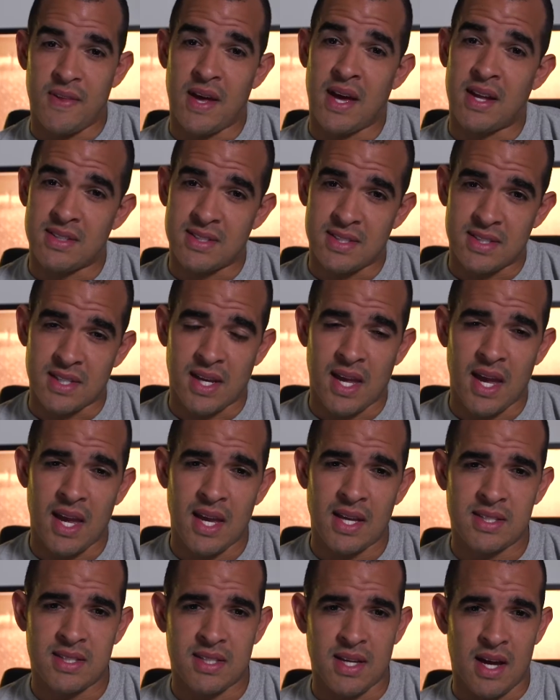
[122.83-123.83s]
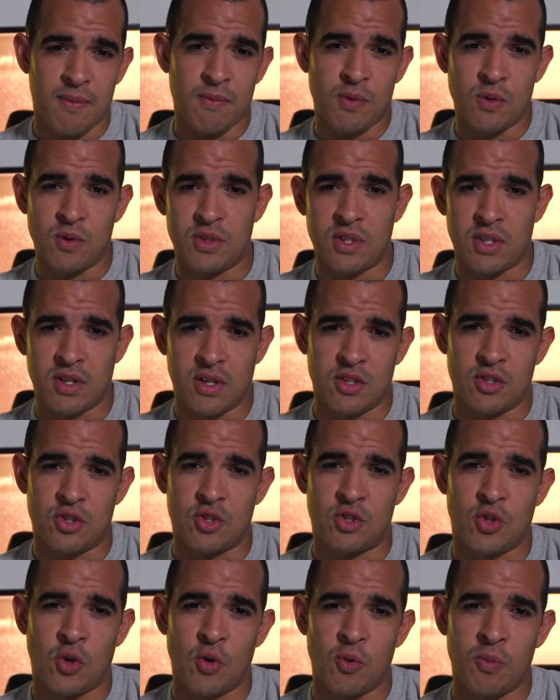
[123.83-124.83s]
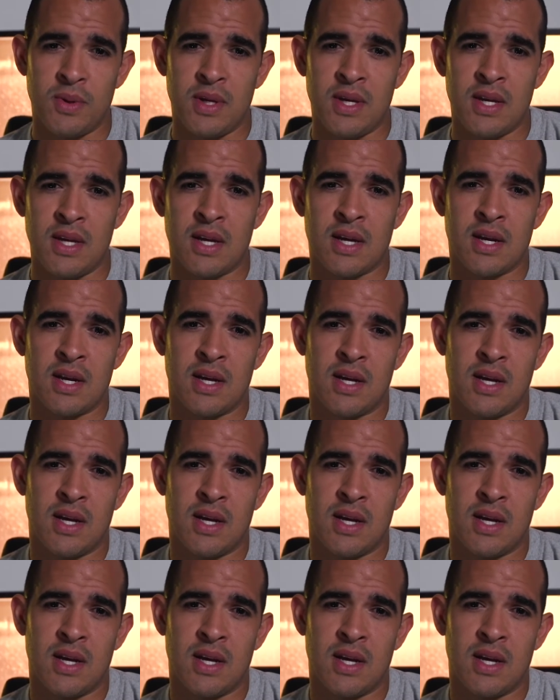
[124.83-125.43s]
that's the case, I'm using a Xiaomi